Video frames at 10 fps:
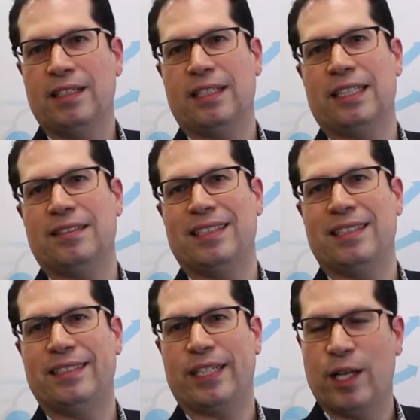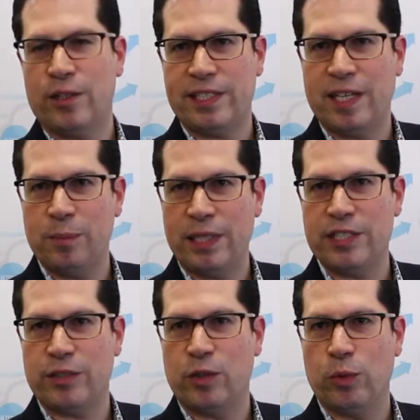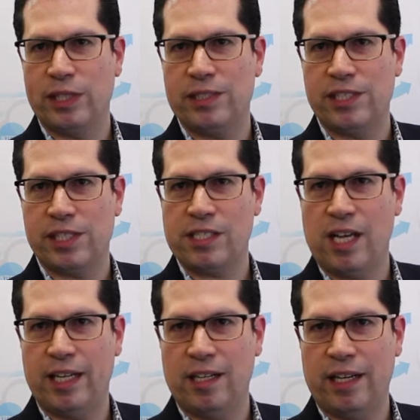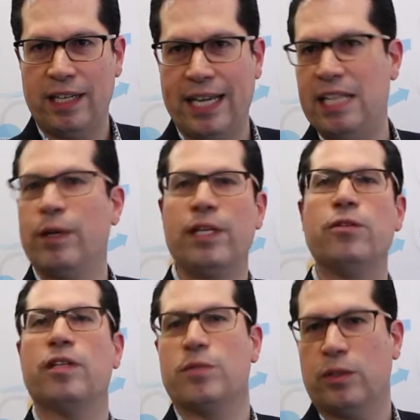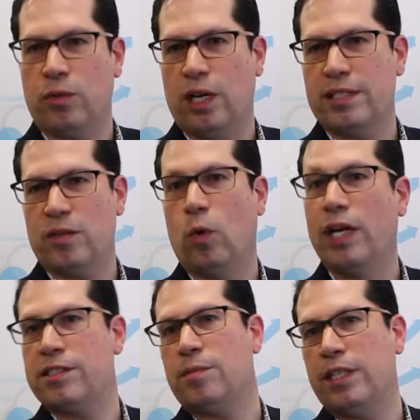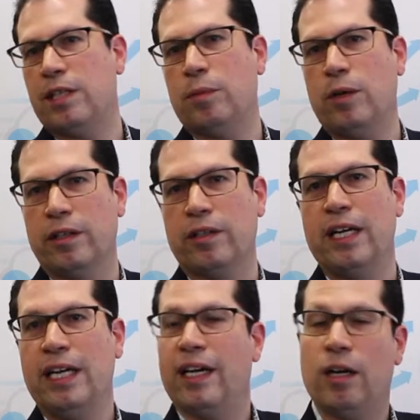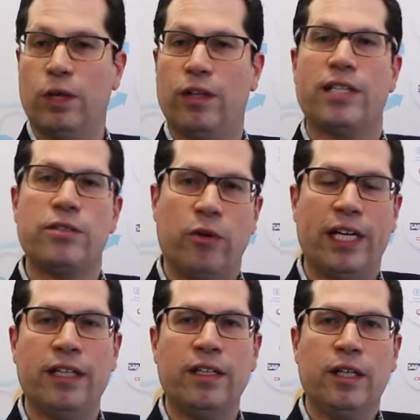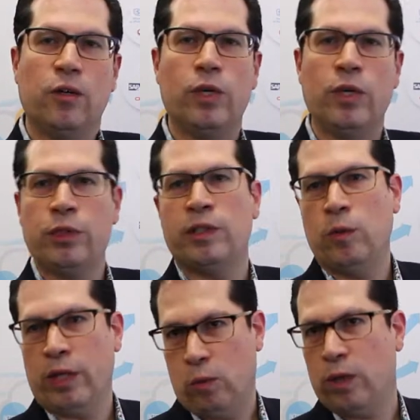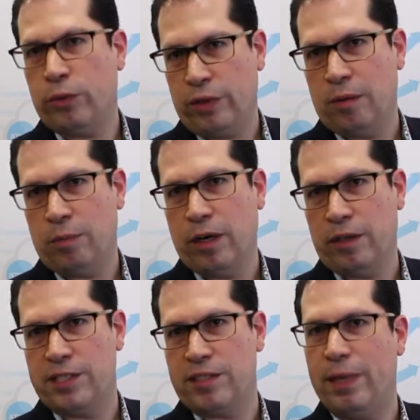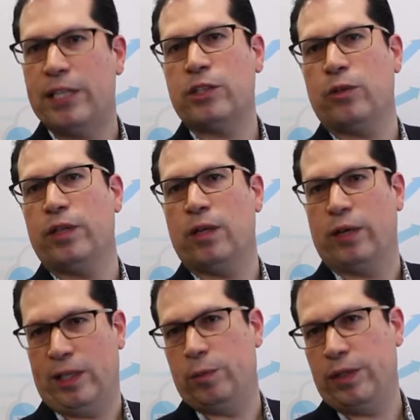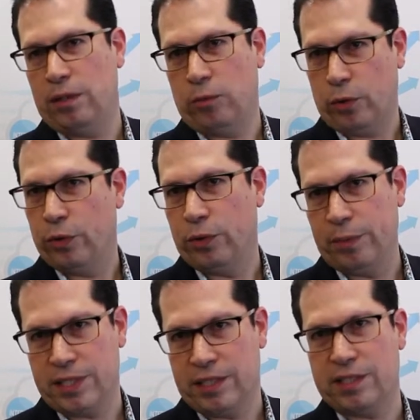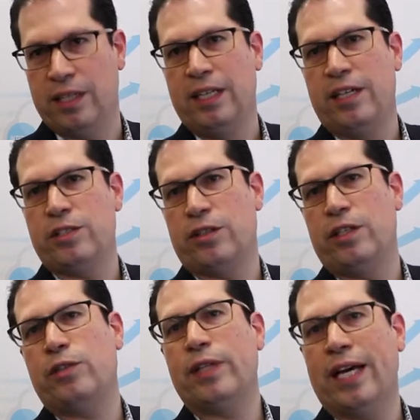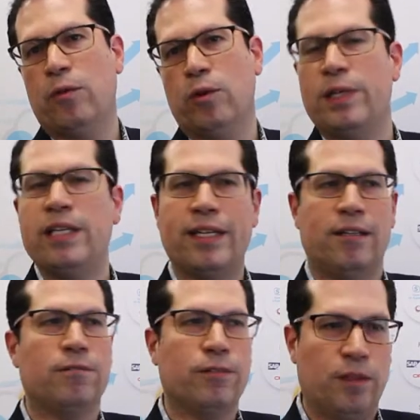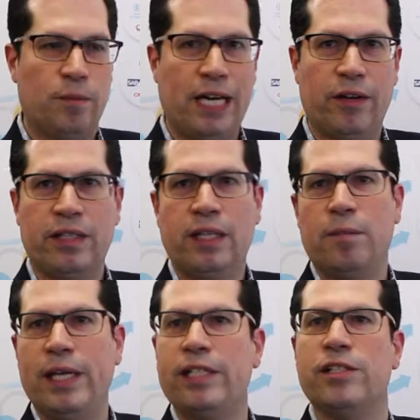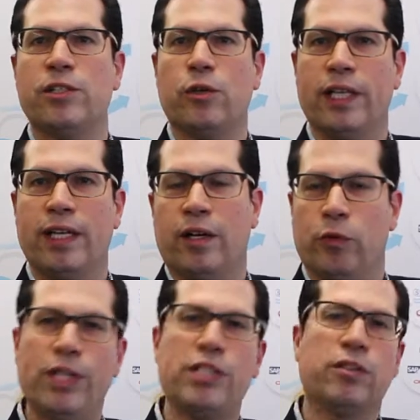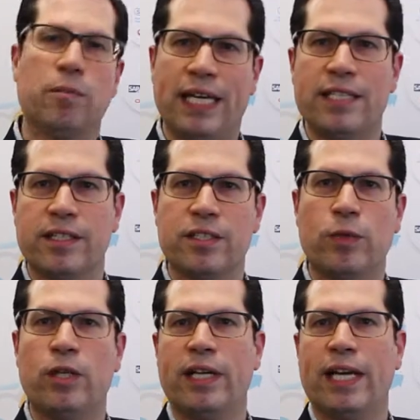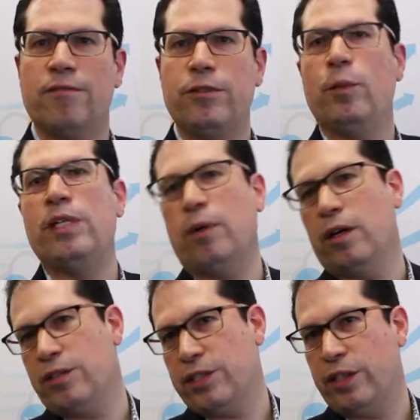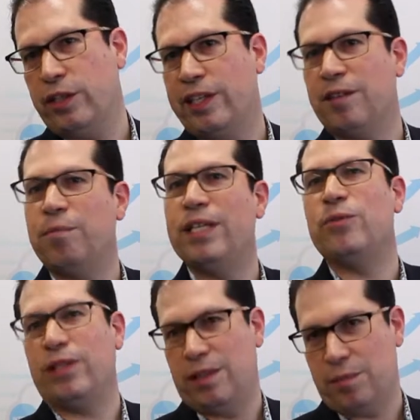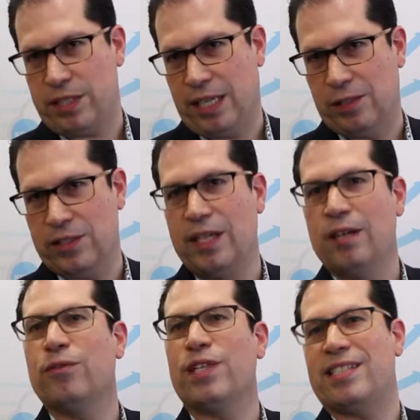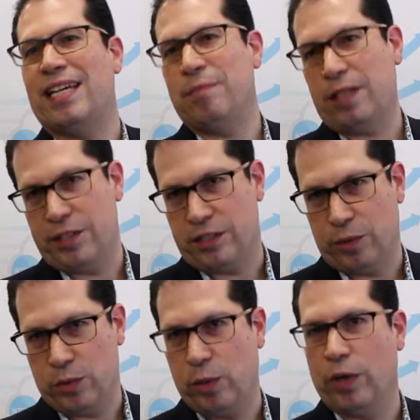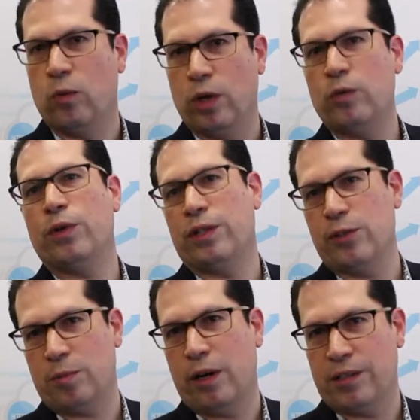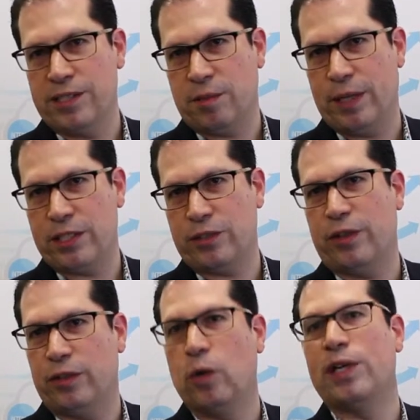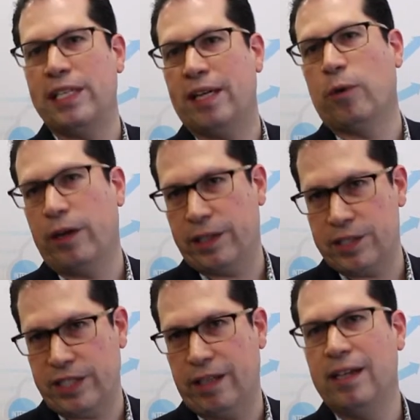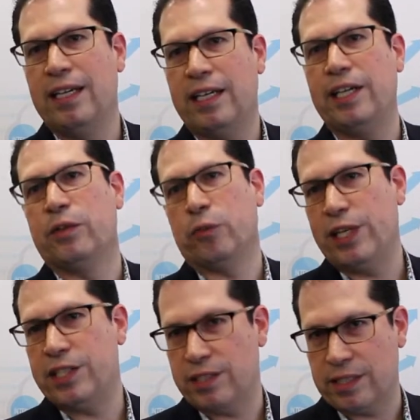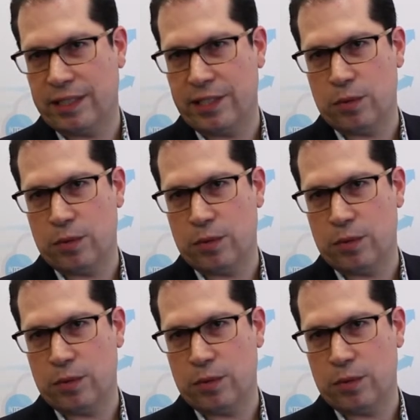uh, technology companies that are willing to just sign on anybody who comes across and wants to become a partner. And while that's great, we really want to work with our partners to make sure that we're helping them them grow their business. So to do that, we're being careful about making sure that on a regional basis, we don't have too many partners that are going to compete with themselves for the same customers. We want to work with those partners to make sure they're going to get market share in the regions that they